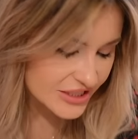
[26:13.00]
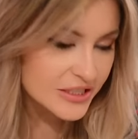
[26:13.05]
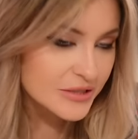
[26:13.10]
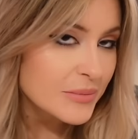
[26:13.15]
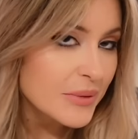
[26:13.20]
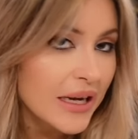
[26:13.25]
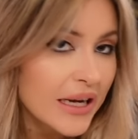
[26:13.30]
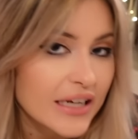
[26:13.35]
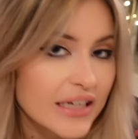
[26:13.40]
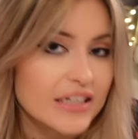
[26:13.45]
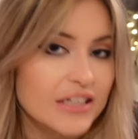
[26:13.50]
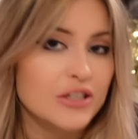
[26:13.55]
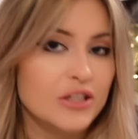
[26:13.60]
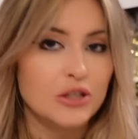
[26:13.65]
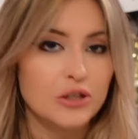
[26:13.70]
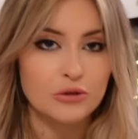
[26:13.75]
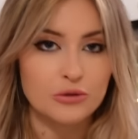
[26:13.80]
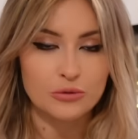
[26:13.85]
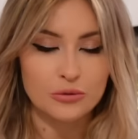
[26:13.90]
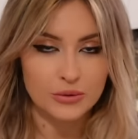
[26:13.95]
is my
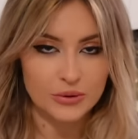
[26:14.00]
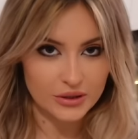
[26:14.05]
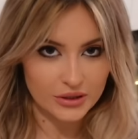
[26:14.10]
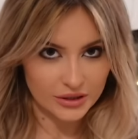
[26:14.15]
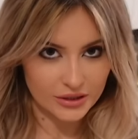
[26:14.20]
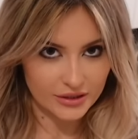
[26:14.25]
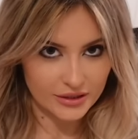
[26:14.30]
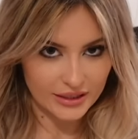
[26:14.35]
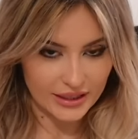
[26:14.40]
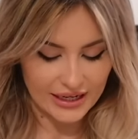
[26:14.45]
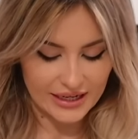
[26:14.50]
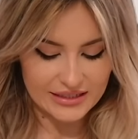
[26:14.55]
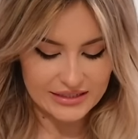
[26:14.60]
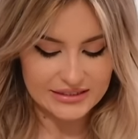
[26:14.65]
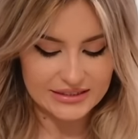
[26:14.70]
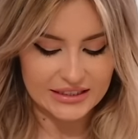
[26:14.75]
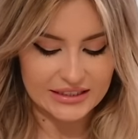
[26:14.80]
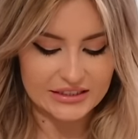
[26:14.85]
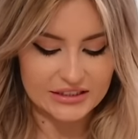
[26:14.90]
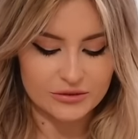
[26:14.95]
new cake
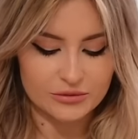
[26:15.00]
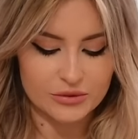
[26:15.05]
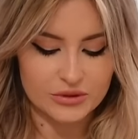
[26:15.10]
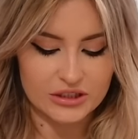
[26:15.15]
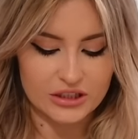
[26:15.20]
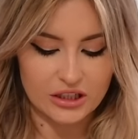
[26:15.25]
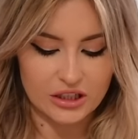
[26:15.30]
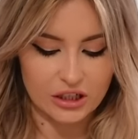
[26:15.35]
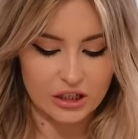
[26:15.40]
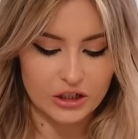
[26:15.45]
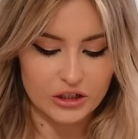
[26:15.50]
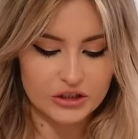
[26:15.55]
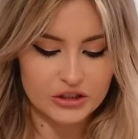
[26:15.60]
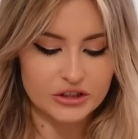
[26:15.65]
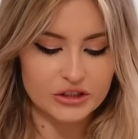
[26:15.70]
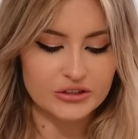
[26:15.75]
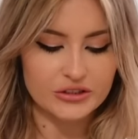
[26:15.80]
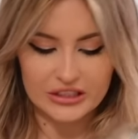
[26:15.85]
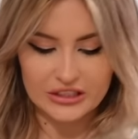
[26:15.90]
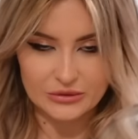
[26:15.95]
stand with the
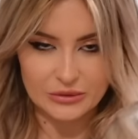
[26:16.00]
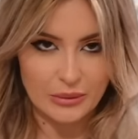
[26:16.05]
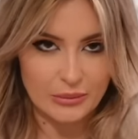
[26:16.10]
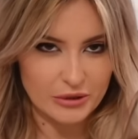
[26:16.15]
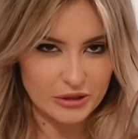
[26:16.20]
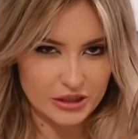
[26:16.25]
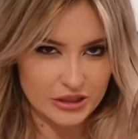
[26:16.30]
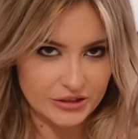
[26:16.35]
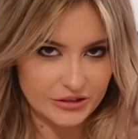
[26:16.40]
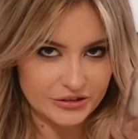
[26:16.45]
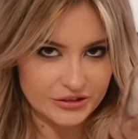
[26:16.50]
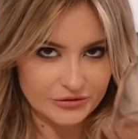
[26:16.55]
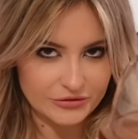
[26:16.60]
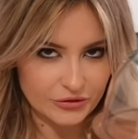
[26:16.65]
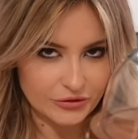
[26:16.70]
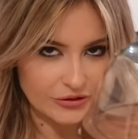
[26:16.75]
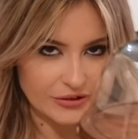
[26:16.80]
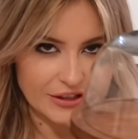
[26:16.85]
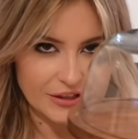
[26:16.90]
cloche. That's what I'm going to use it for